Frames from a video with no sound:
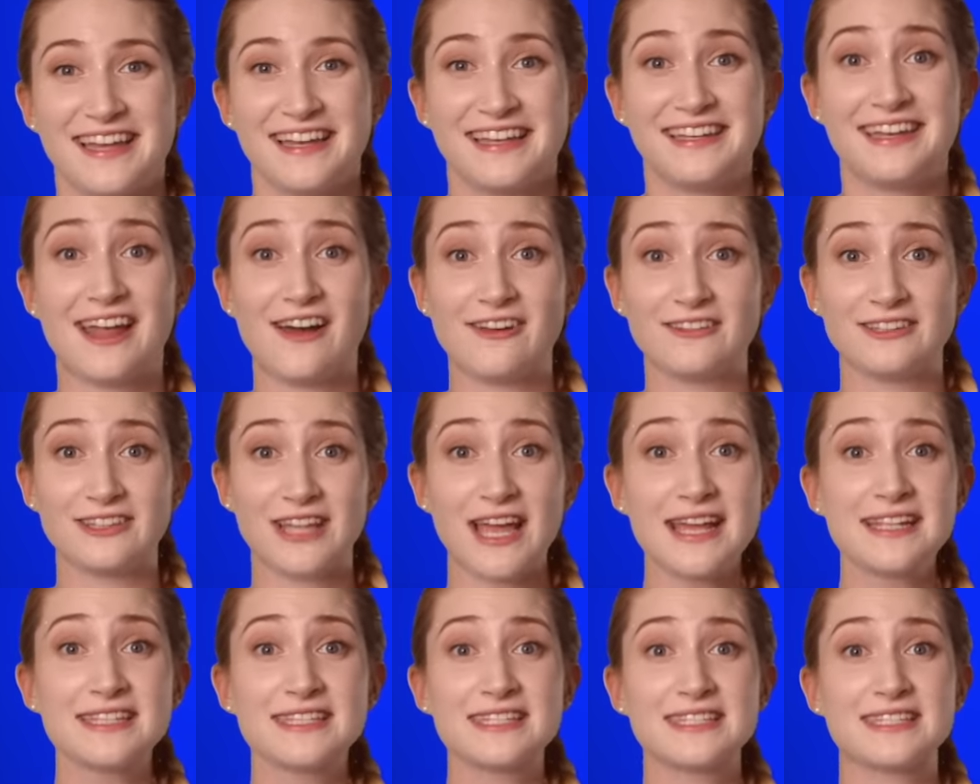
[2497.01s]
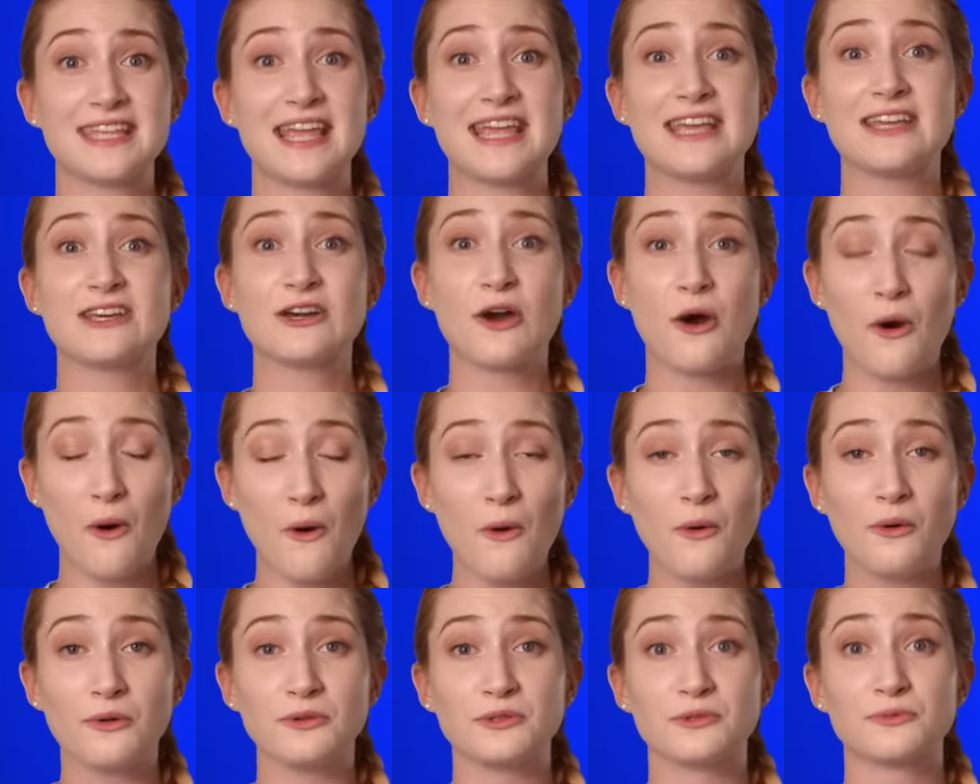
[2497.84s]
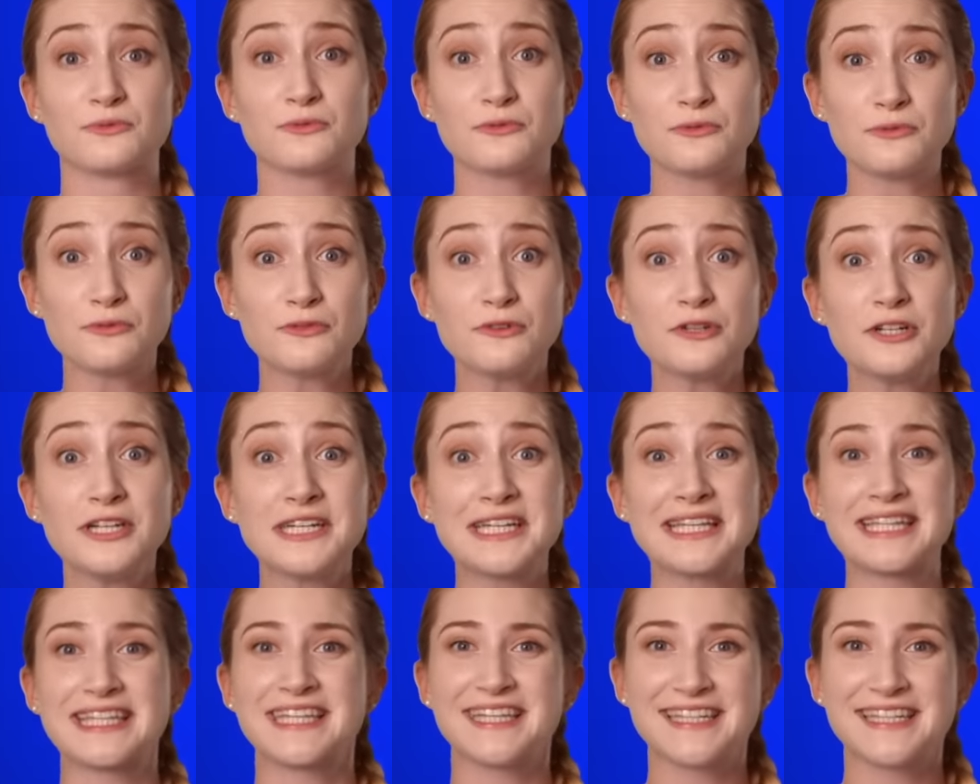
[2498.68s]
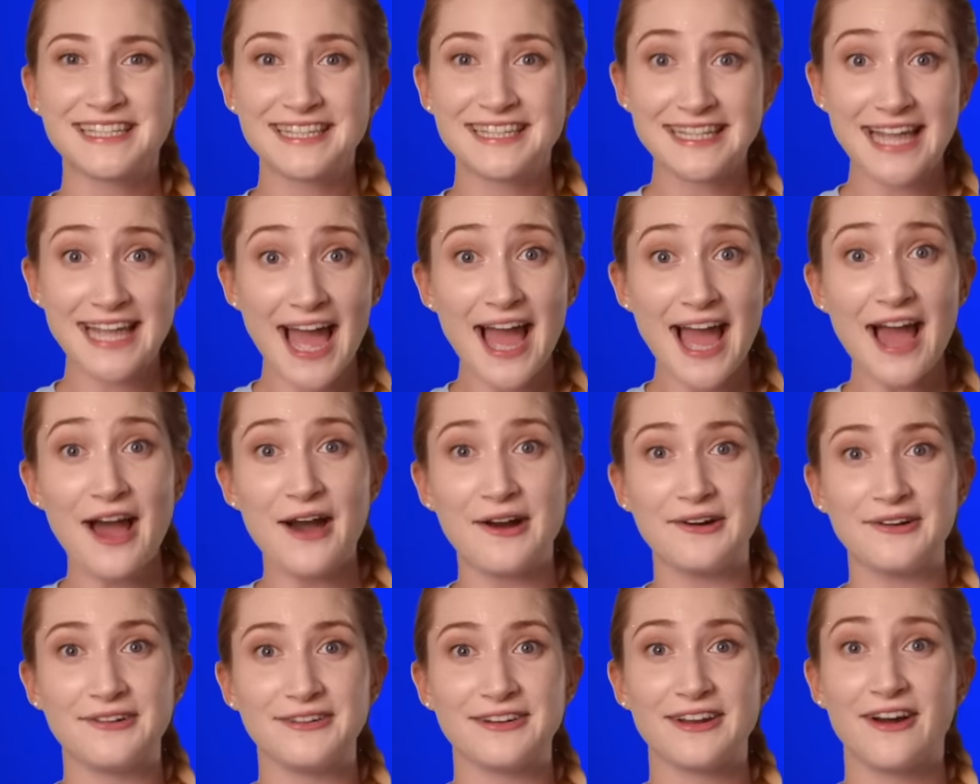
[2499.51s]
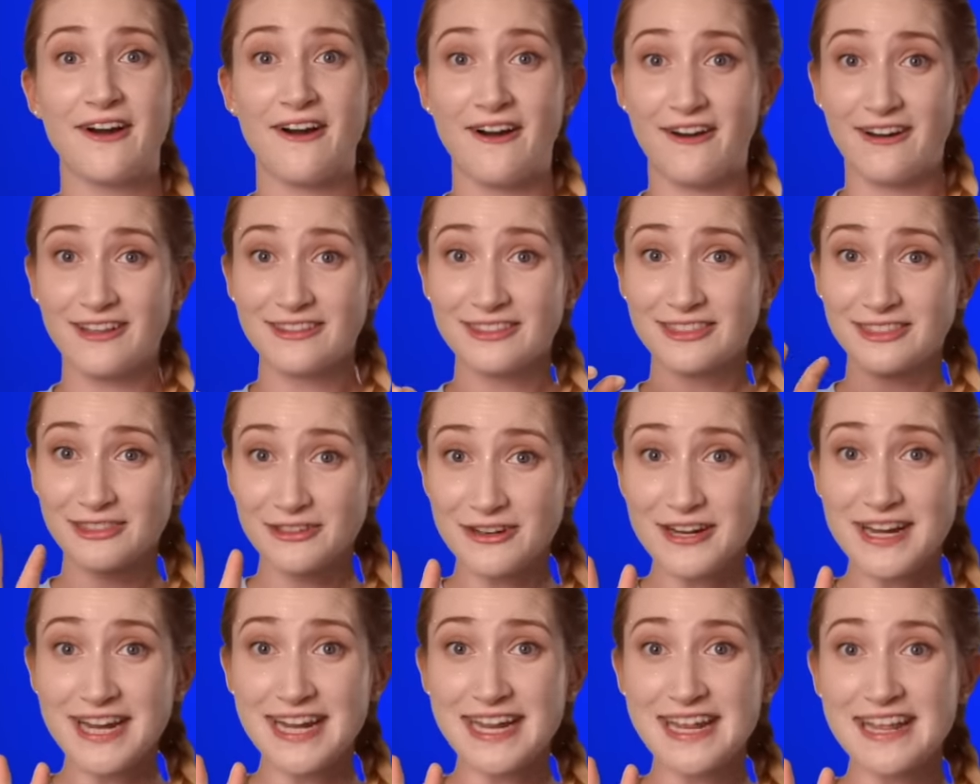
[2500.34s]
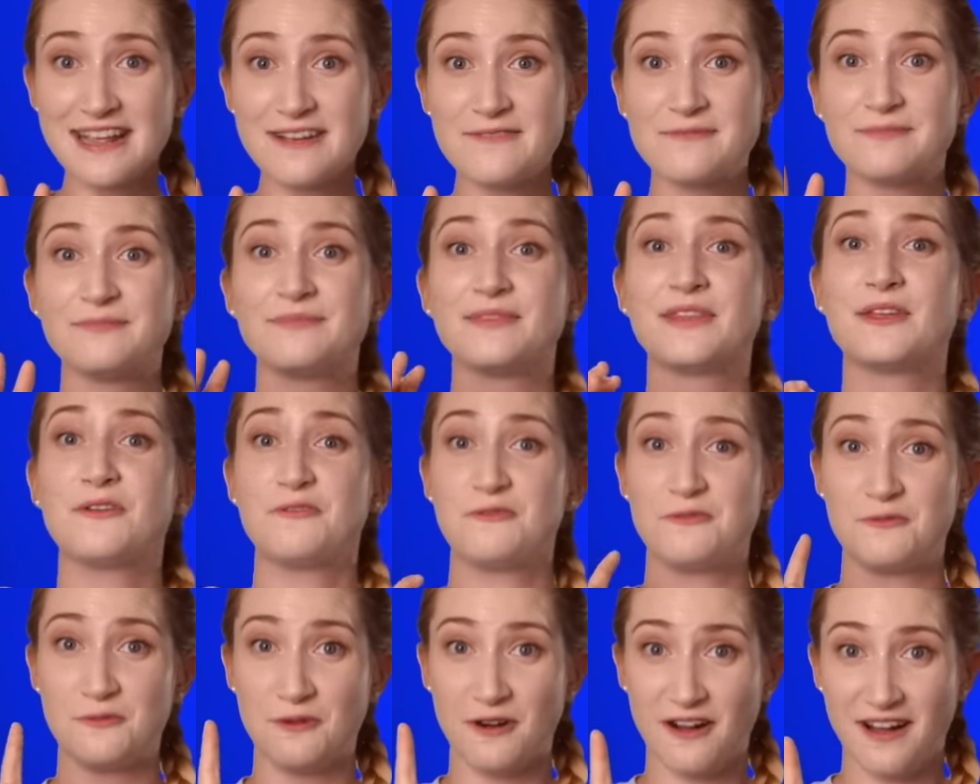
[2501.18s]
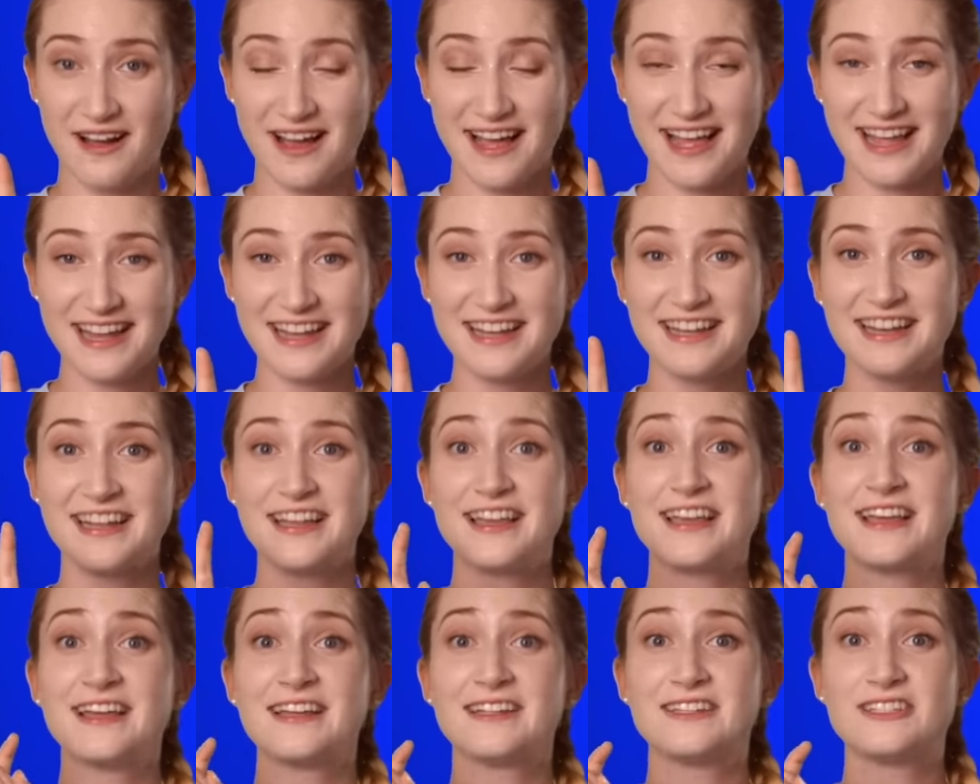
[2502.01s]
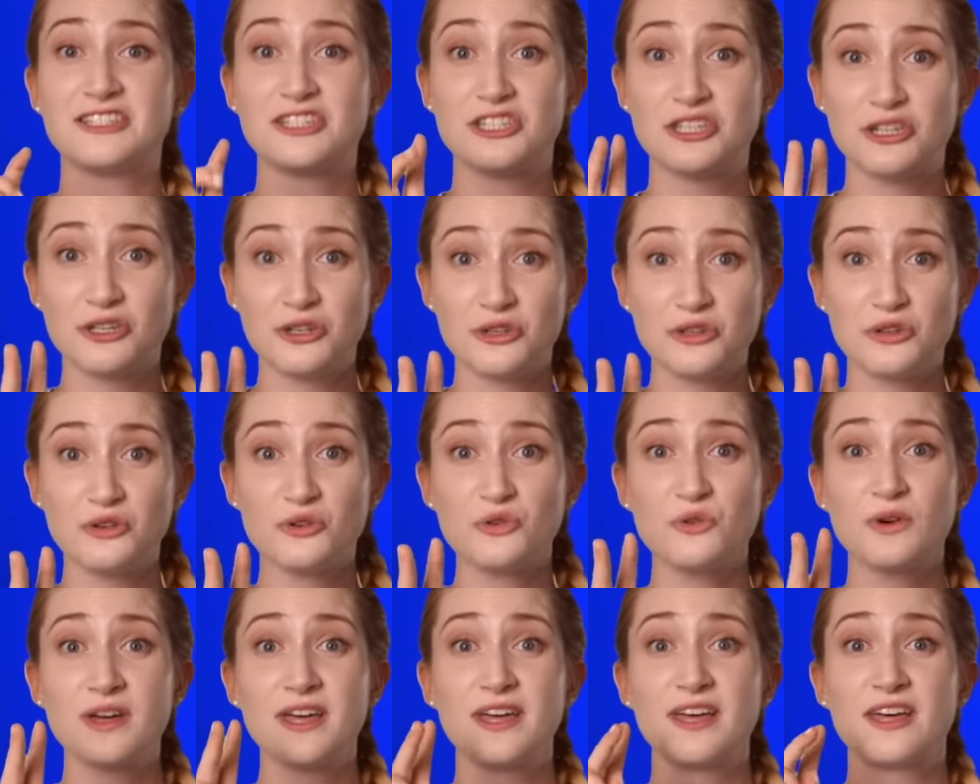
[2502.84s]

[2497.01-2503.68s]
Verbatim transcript: Now let's say cold really loud on three. One, two,